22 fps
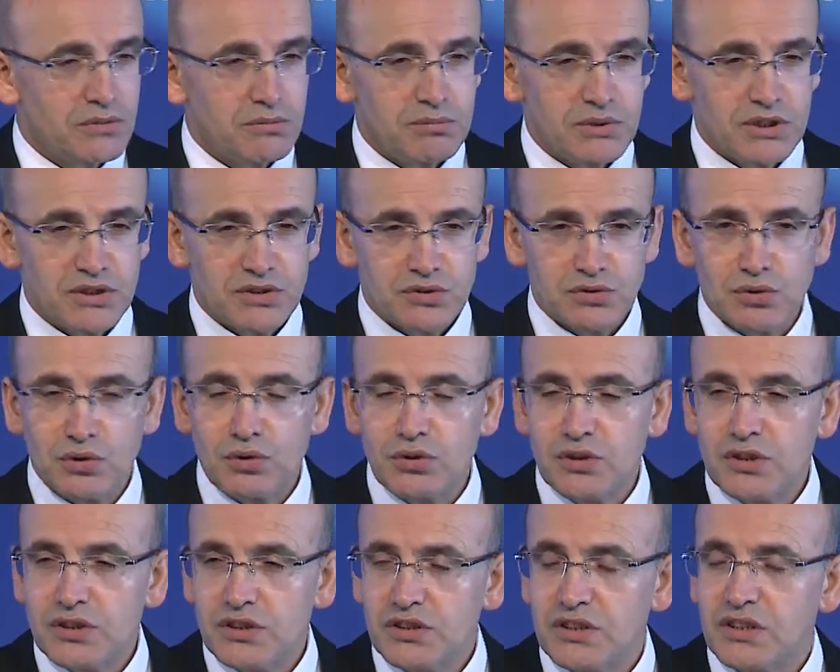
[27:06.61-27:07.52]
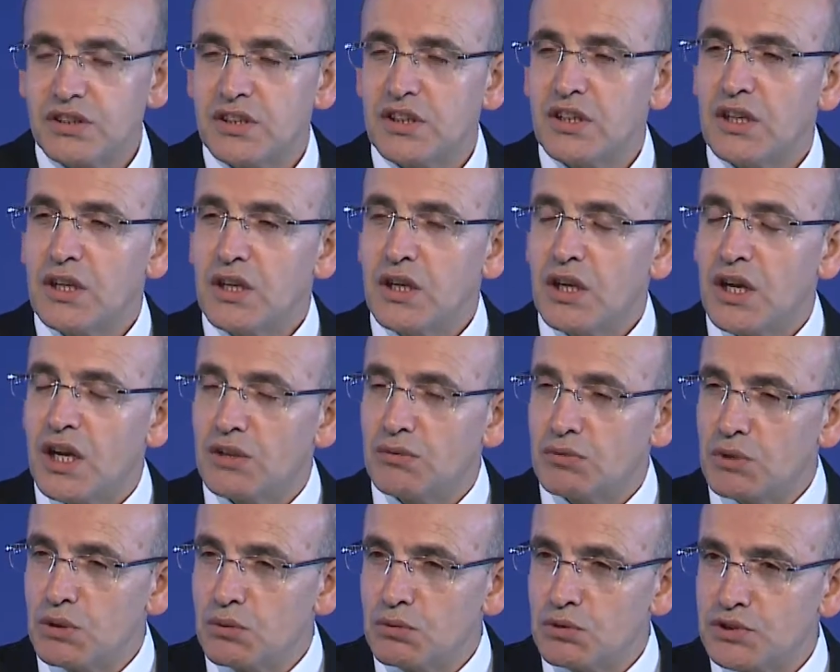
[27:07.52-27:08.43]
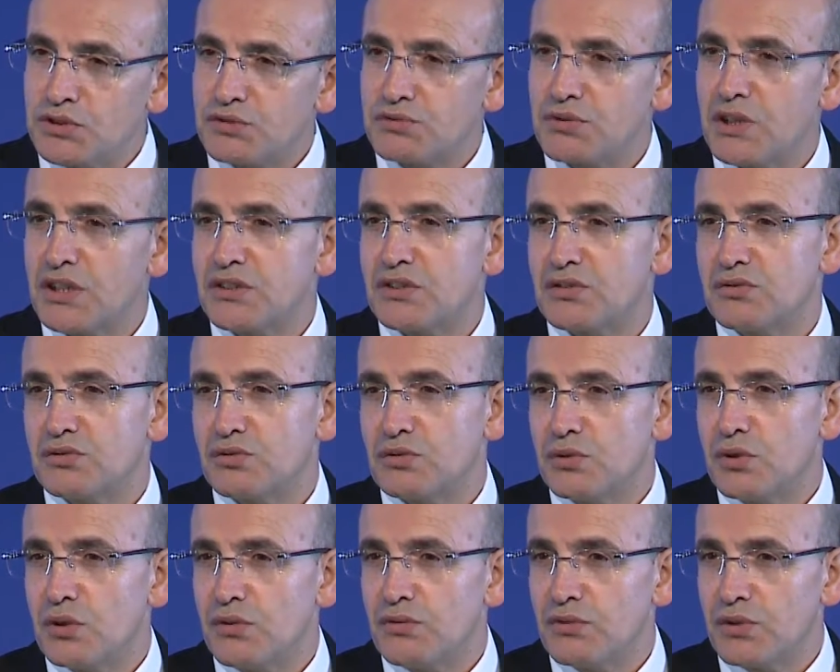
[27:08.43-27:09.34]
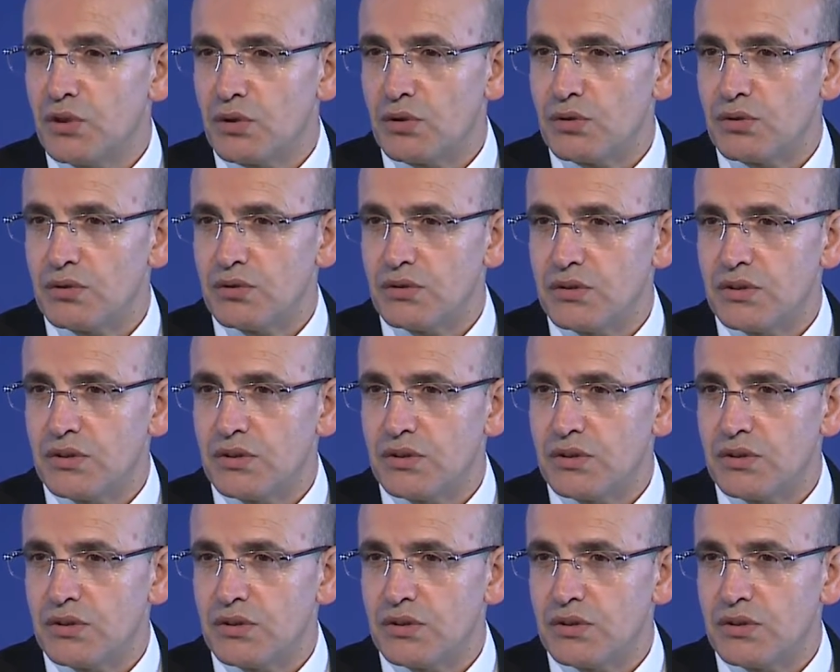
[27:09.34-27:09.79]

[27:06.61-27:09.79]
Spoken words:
be stronger and we will strengthen rule of law.